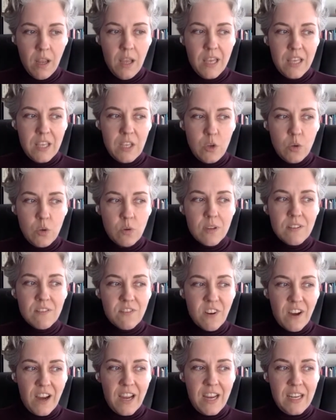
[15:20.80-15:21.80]
you can
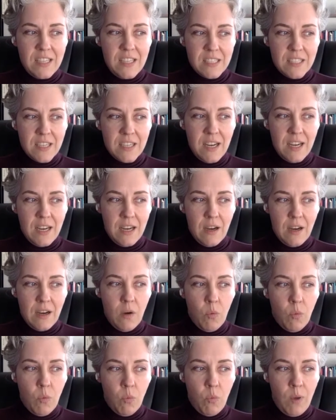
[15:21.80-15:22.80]
find uh,
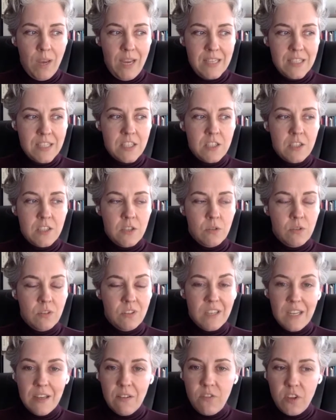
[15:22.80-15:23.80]
ways to
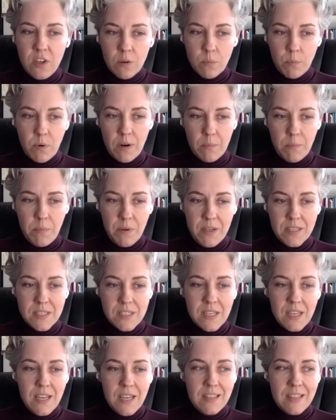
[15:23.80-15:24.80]
live your
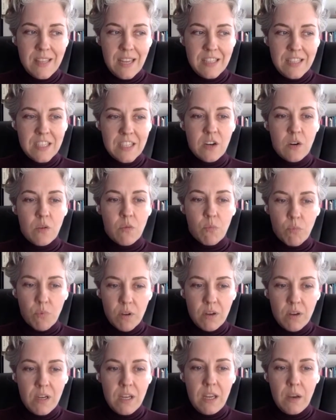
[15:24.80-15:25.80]
purpose that's going to
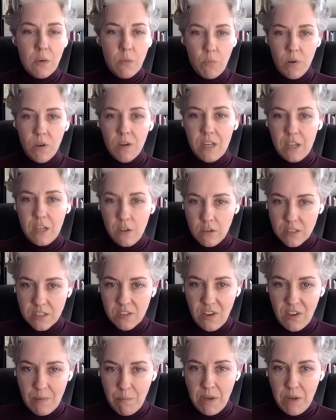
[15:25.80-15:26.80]
really, really
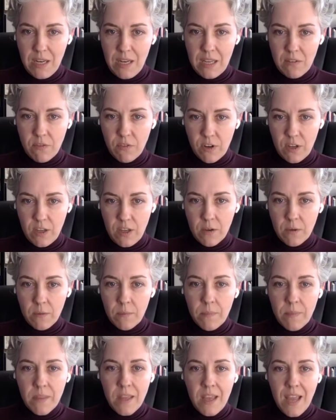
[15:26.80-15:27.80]
cultivate meaning for you.
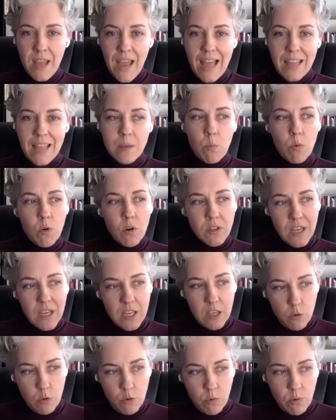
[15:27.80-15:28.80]
And the more that
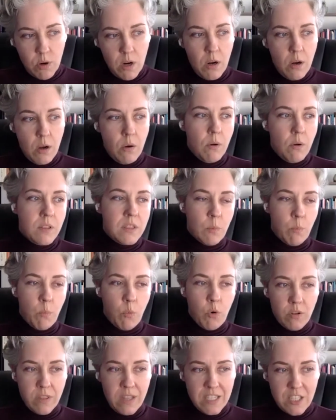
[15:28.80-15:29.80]
you grow, the
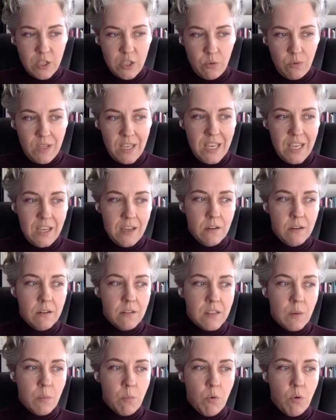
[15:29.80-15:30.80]
more that you heal,
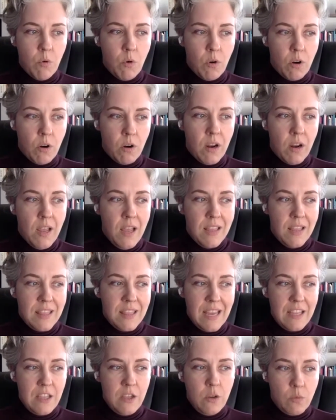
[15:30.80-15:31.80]
the more
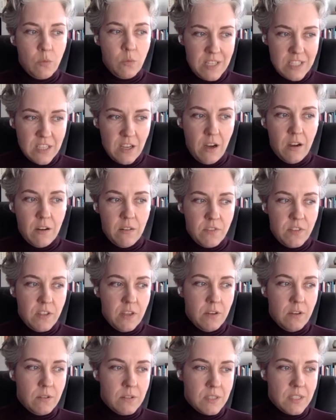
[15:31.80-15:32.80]
that you resolve
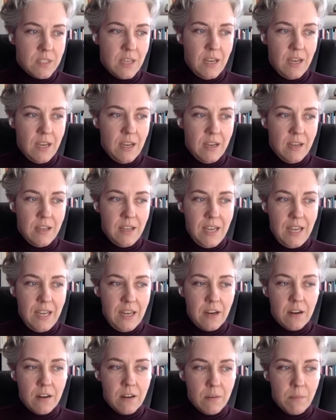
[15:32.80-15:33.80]
those uh,
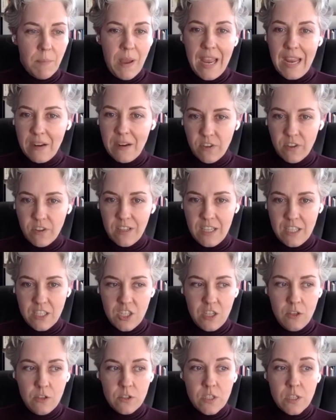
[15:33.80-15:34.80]
inner painful
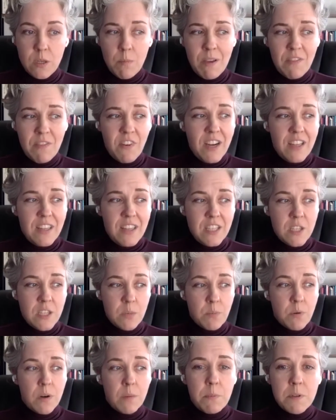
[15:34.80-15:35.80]
issues, you may find that your
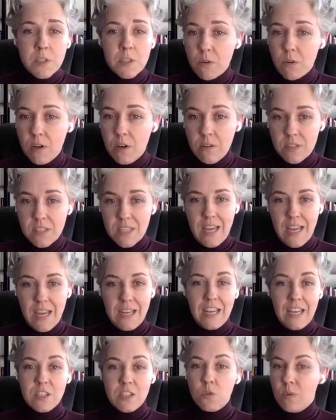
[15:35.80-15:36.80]
purpose grows and
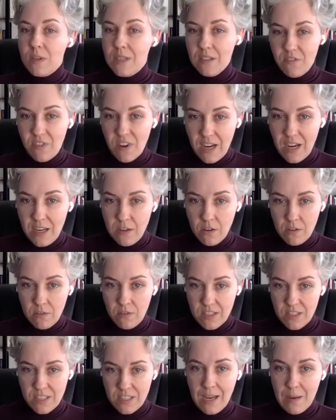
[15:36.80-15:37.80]
gets redefined
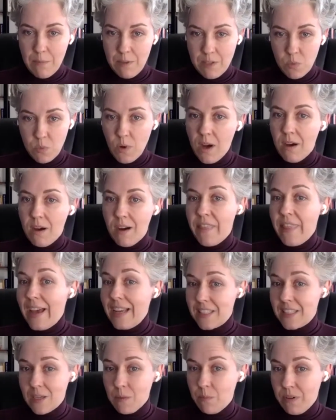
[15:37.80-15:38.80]
over time as well. And
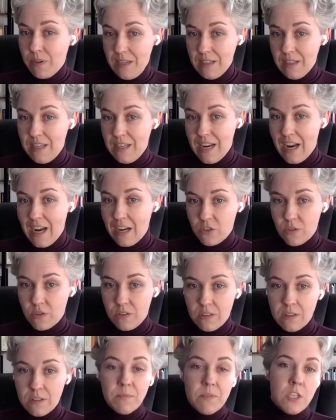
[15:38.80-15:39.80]
that's completely
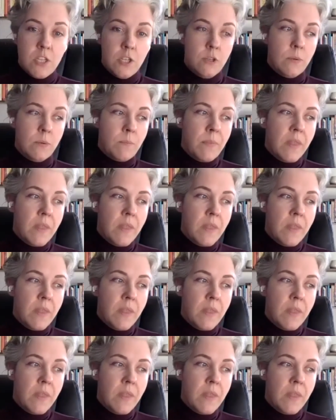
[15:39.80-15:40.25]
natural too.